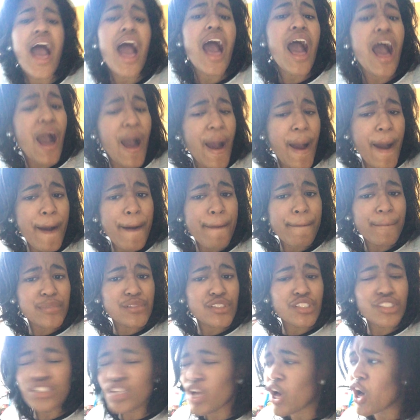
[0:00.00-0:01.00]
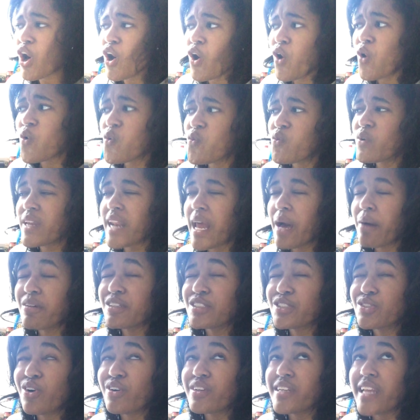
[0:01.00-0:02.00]
so when I
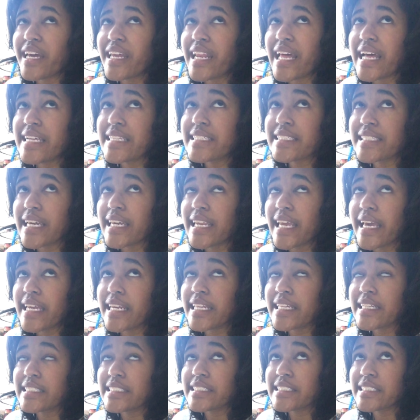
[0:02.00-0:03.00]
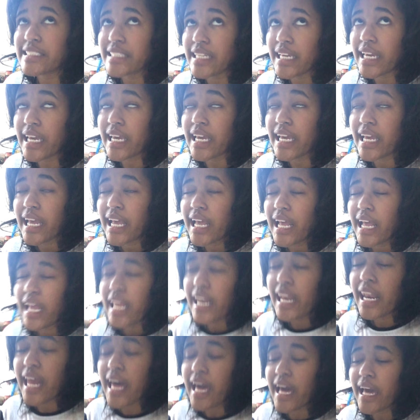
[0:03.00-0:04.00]
was going down the escalator and shit,
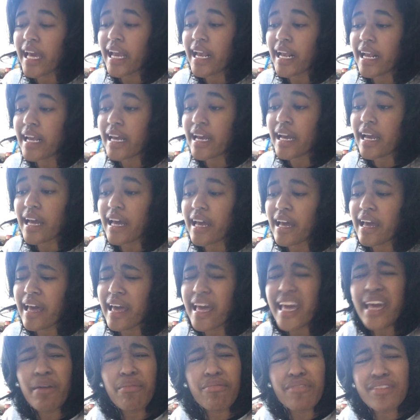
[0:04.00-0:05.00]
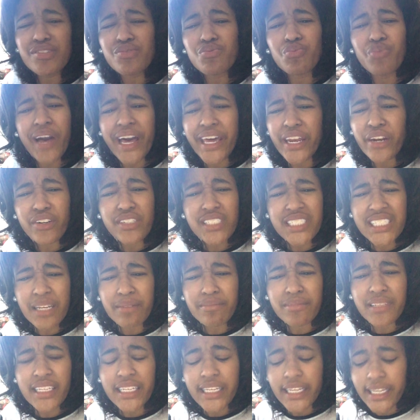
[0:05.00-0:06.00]
like, it was wet or
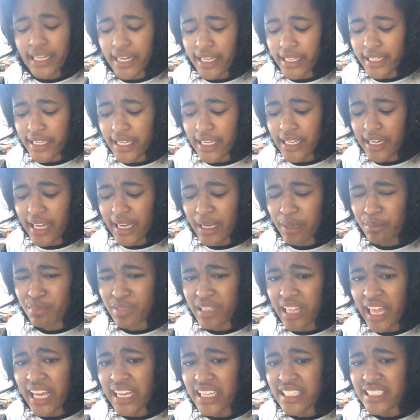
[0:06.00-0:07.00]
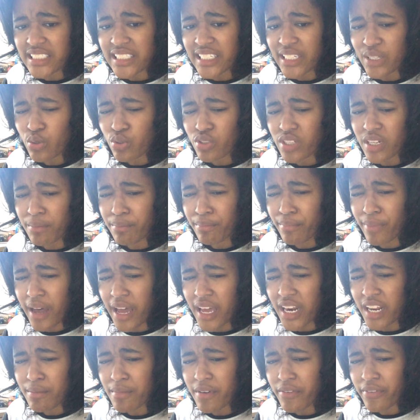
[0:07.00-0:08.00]
something, and I got like black shit on the
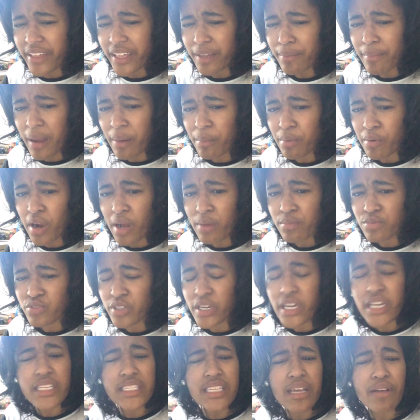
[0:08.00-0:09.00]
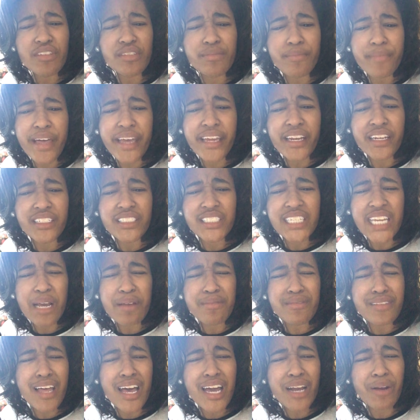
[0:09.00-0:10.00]
bottom of like my prom dress. I was mad as shit. I
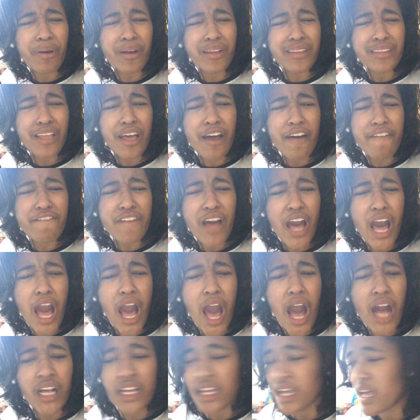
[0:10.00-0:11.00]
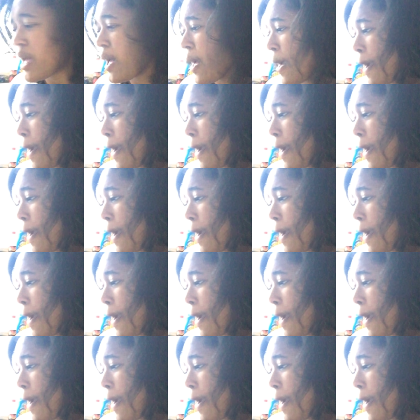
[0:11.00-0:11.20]
was like, what the fuck?